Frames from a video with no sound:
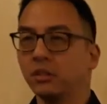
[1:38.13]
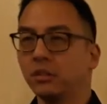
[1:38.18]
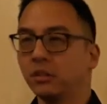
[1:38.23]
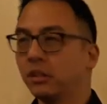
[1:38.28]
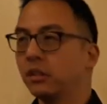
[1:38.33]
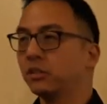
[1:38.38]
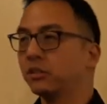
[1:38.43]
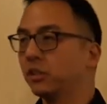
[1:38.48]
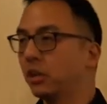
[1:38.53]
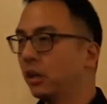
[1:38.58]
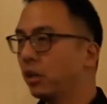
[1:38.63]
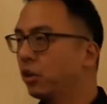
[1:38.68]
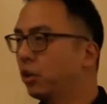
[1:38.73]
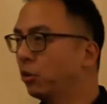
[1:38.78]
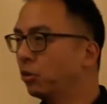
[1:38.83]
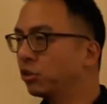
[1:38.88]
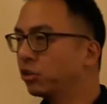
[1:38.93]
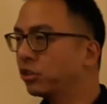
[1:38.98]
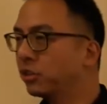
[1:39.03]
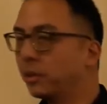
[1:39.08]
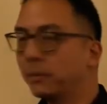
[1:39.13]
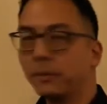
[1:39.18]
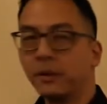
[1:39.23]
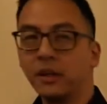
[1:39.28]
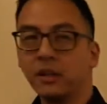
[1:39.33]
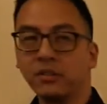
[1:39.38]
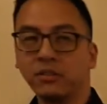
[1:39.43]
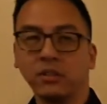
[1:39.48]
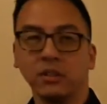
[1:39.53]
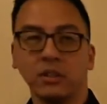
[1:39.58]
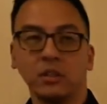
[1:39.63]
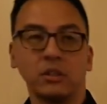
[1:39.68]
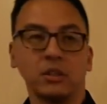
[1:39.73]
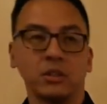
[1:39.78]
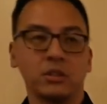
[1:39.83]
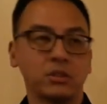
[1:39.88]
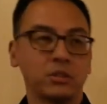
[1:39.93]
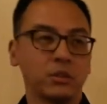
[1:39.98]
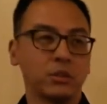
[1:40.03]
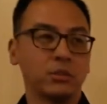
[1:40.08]
there's a huge surplus,
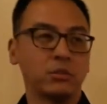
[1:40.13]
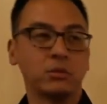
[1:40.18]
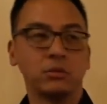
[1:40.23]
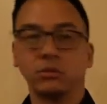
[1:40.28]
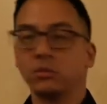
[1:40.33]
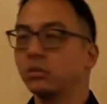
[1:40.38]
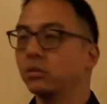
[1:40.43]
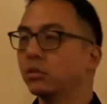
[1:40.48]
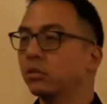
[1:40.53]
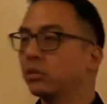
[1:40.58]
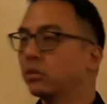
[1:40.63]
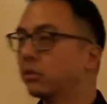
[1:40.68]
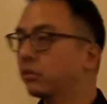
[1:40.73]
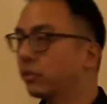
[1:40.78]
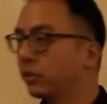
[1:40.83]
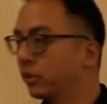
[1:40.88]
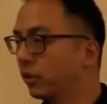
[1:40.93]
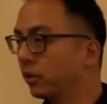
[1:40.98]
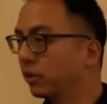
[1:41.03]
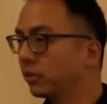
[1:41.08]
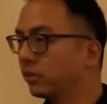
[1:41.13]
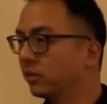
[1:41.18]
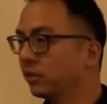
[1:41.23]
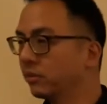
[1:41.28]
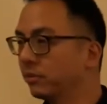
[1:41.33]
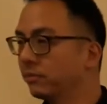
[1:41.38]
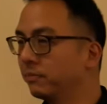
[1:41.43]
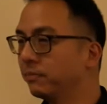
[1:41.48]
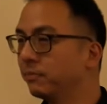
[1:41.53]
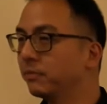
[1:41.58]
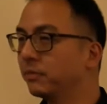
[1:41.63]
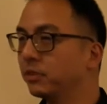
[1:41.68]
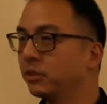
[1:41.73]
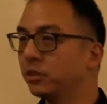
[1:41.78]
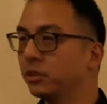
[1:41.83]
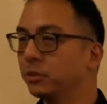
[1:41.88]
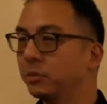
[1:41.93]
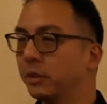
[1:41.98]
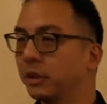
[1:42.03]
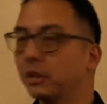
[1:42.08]
so good for dogs, so
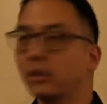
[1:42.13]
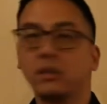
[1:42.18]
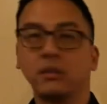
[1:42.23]
to speak.